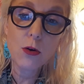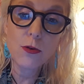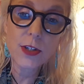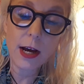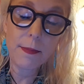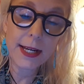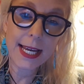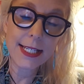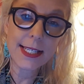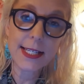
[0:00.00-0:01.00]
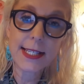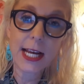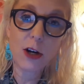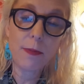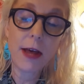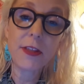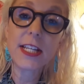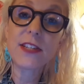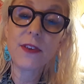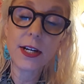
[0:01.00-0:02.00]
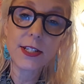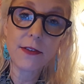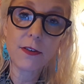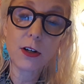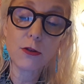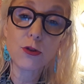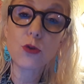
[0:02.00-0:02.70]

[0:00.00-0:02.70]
who's up against a psychopath, it's very difficult